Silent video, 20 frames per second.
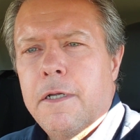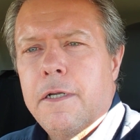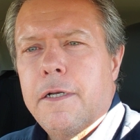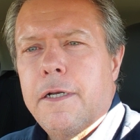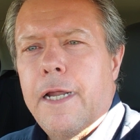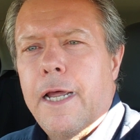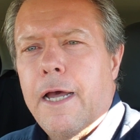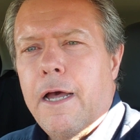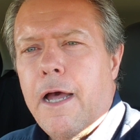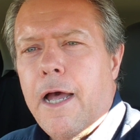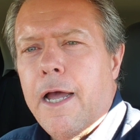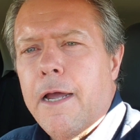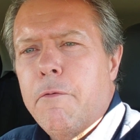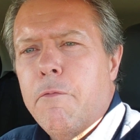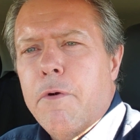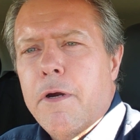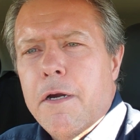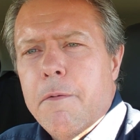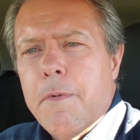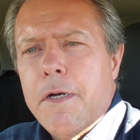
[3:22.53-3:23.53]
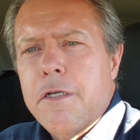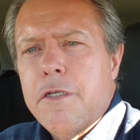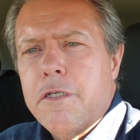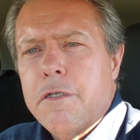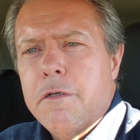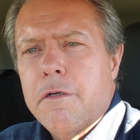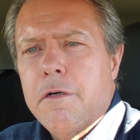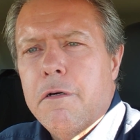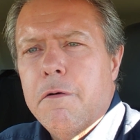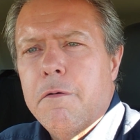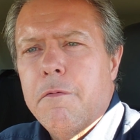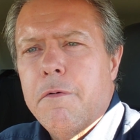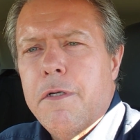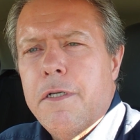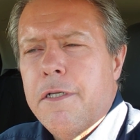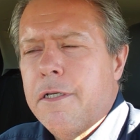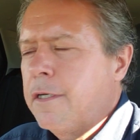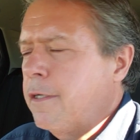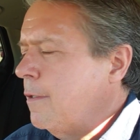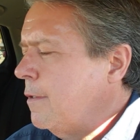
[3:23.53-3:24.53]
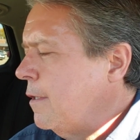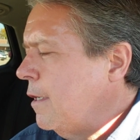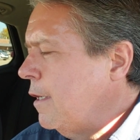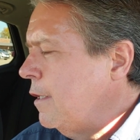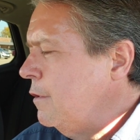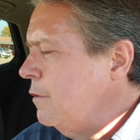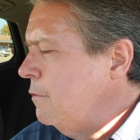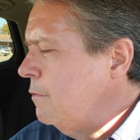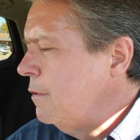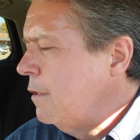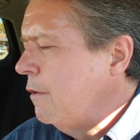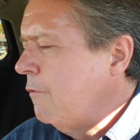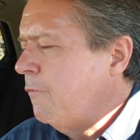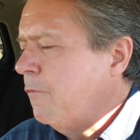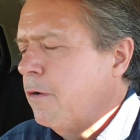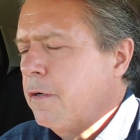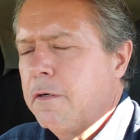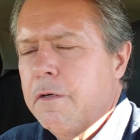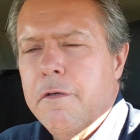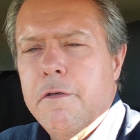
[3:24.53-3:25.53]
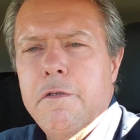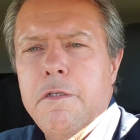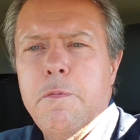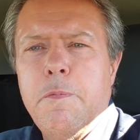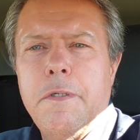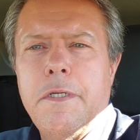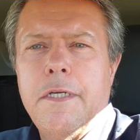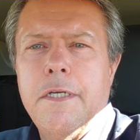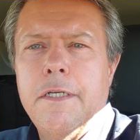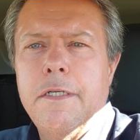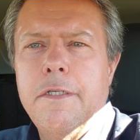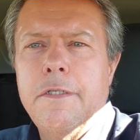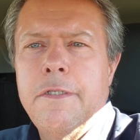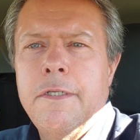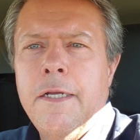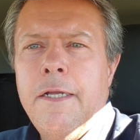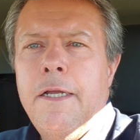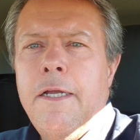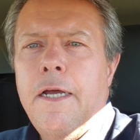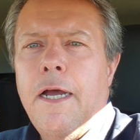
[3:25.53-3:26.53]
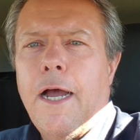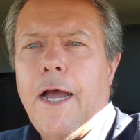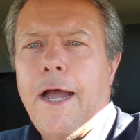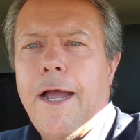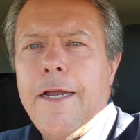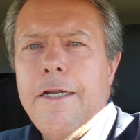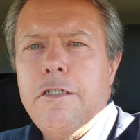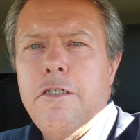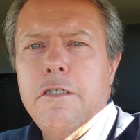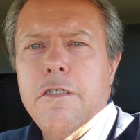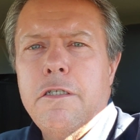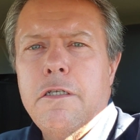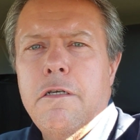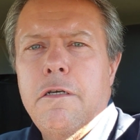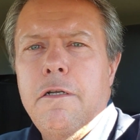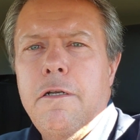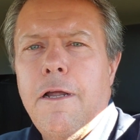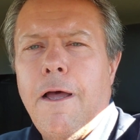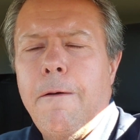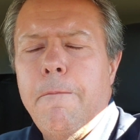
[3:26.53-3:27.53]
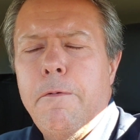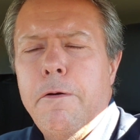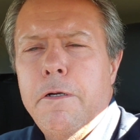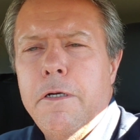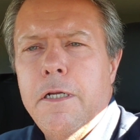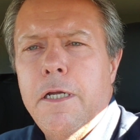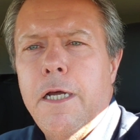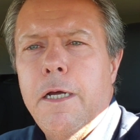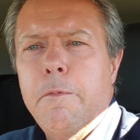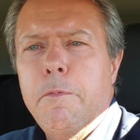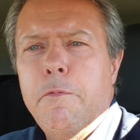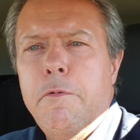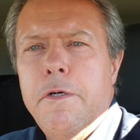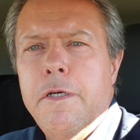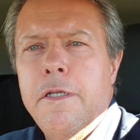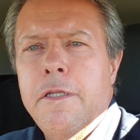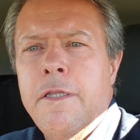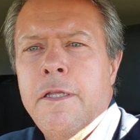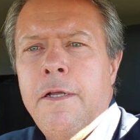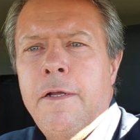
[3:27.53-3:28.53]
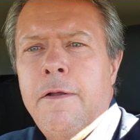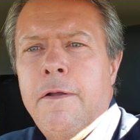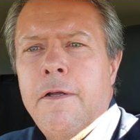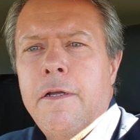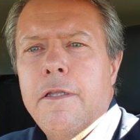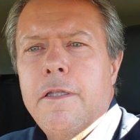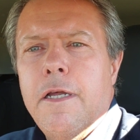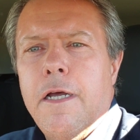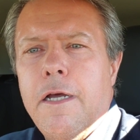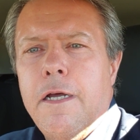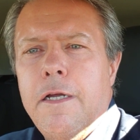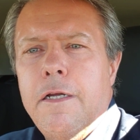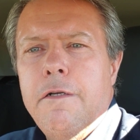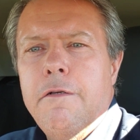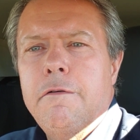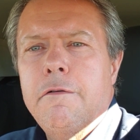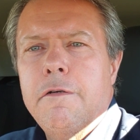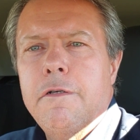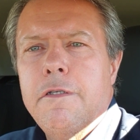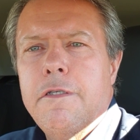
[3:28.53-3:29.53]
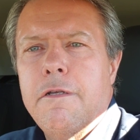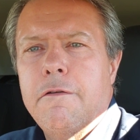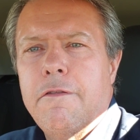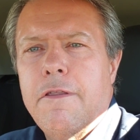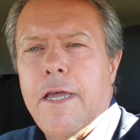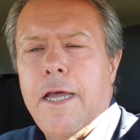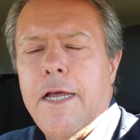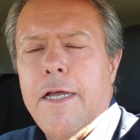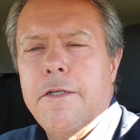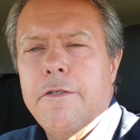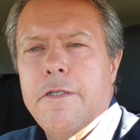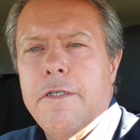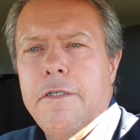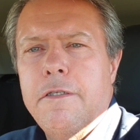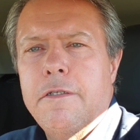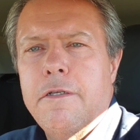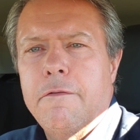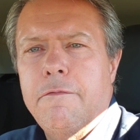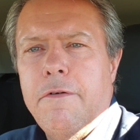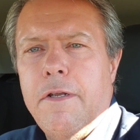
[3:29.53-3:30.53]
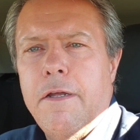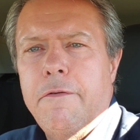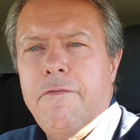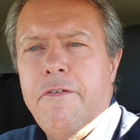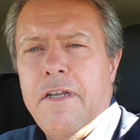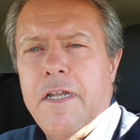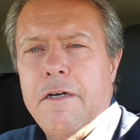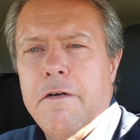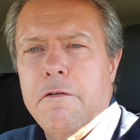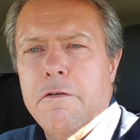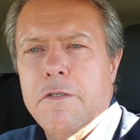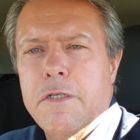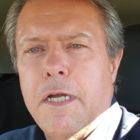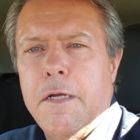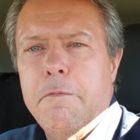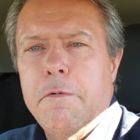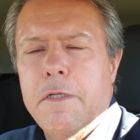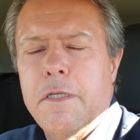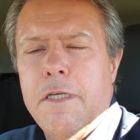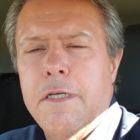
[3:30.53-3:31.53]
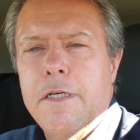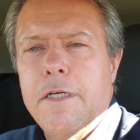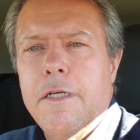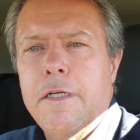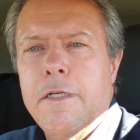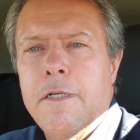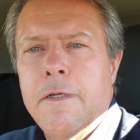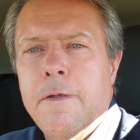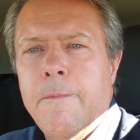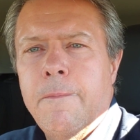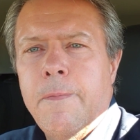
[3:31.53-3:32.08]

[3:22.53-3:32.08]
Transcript: Now, I wear my shirt when I do any photos because I just could not put up with the hundreds of thousands of love letters I would get.